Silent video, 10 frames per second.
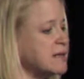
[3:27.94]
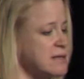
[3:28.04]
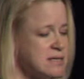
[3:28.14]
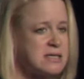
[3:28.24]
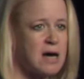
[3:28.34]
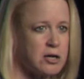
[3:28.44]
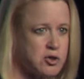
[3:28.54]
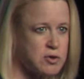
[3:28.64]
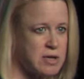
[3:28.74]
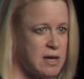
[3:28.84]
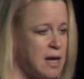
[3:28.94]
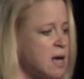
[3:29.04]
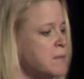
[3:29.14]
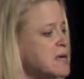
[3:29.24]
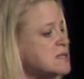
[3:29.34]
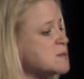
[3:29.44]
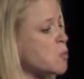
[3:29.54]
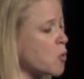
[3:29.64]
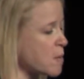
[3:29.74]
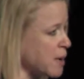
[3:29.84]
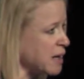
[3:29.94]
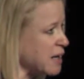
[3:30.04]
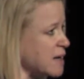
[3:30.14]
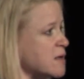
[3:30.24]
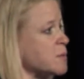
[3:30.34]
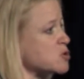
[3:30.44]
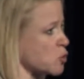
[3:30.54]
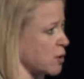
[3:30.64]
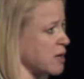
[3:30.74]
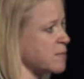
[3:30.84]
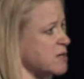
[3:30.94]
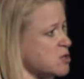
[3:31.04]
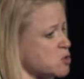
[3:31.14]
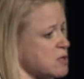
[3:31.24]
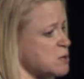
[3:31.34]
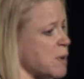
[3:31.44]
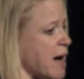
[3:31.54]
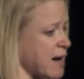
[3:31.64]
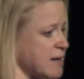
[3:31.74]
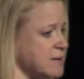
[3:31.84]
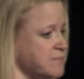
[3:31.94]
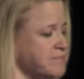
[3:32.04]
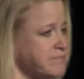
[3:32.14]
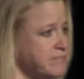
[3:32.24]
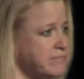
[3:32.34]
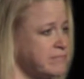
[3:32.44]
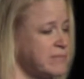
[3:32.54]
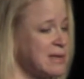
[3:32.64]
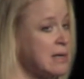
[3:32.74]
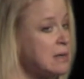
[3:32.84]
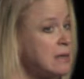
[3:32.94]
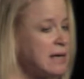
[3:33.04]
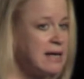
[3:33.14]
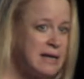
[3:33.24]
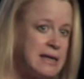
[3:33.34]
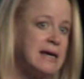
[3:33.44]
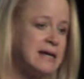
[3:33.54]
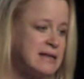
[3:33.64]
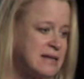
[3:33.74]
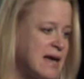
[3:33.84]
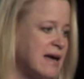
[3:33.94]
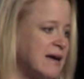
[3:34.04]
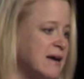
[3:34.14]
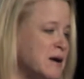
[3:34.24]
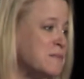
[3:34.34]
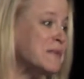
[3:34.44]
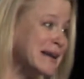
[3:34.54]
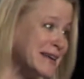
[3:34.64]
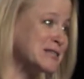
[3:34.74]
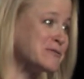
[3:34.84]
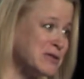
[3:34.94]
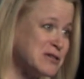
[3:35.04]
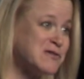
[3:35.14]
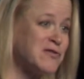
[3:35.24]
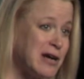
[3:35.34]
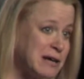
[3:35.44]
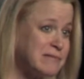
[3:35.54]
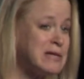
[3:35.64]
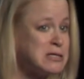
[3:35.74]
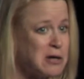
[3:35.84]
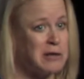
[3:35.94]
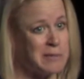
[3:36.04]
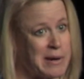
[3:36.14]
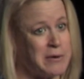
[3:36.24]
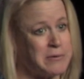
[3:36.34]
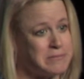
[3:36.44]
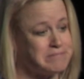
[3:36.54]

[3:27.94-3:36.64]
in this country means more money in the petroleum industry's pocket. And at the end of the day, money is what this fight is all about.